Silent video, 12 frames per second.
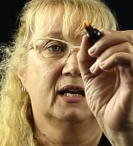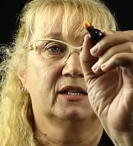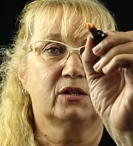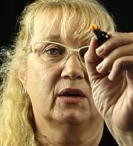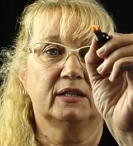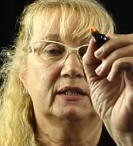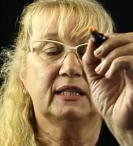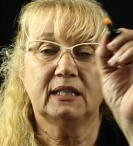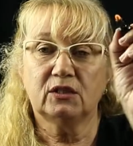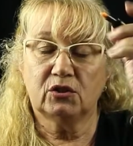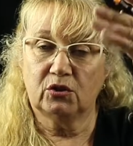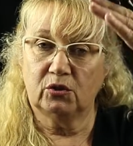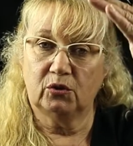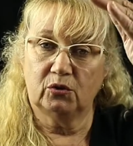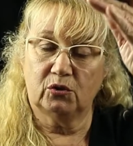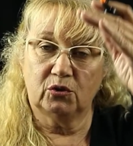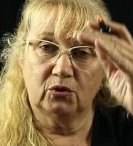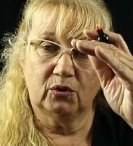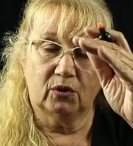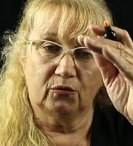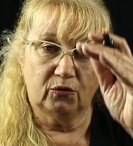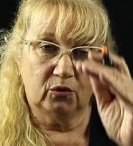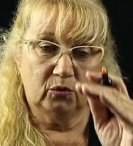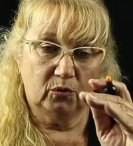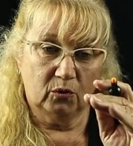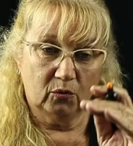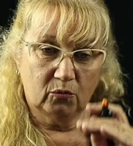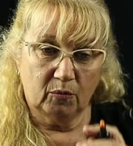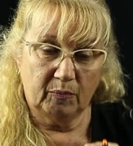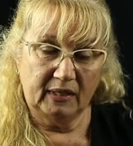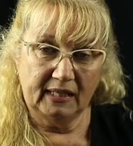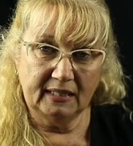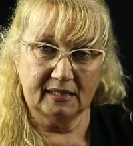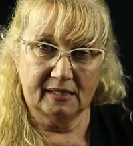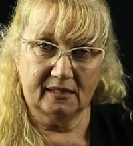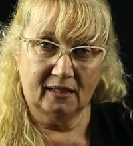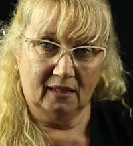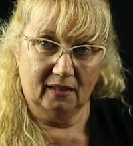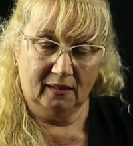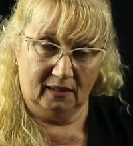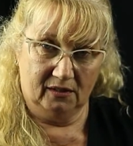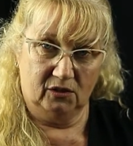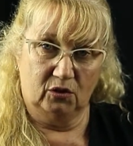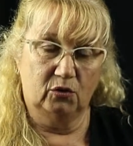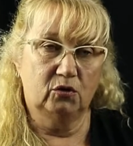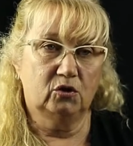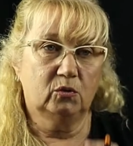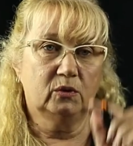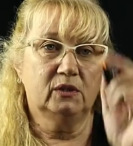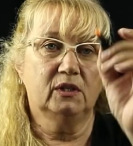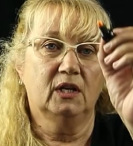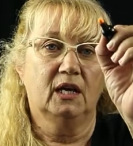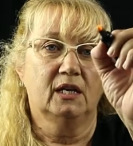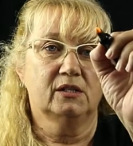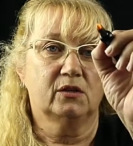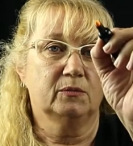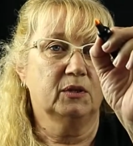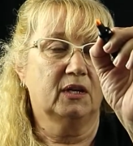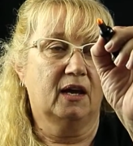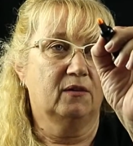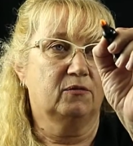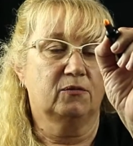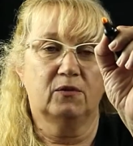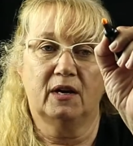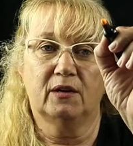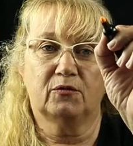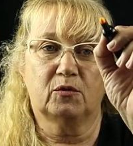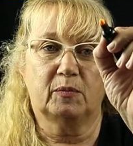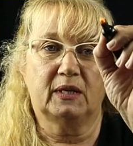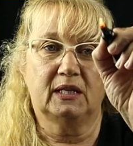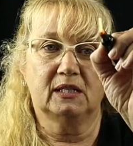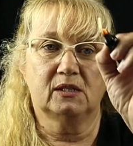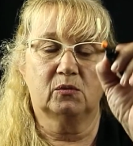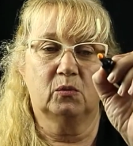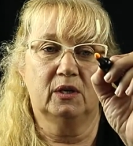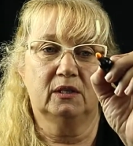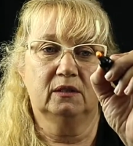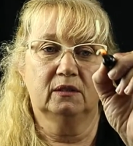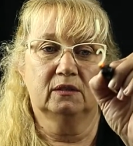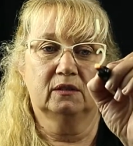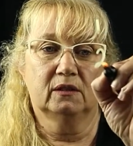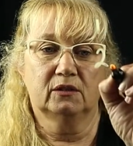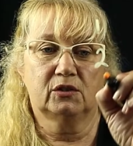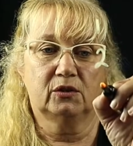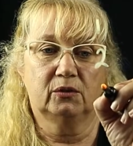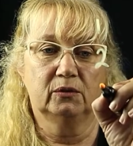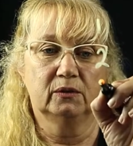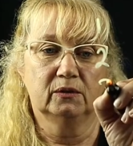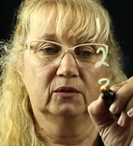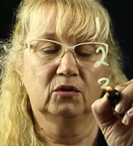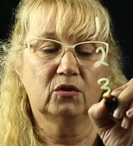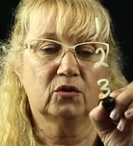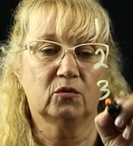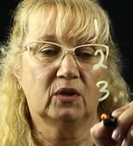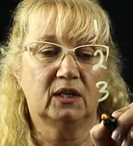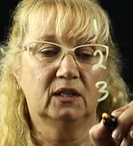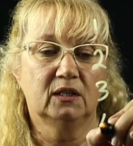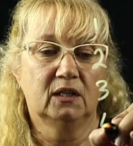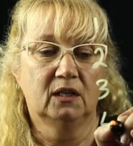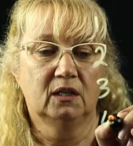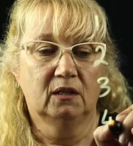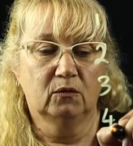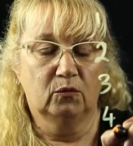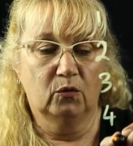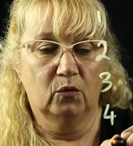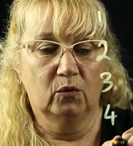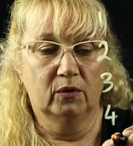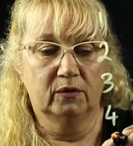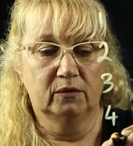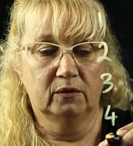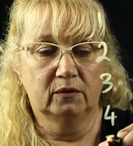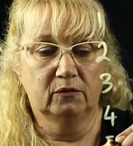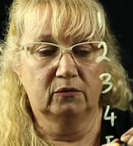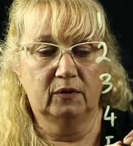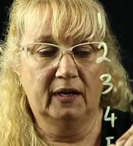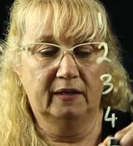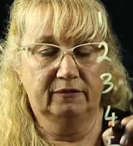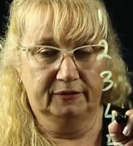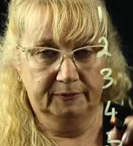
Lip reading: So I need to do a few repeats as usual. So I'm going to have 5 repeats, 1, 2, 3, 4, 5.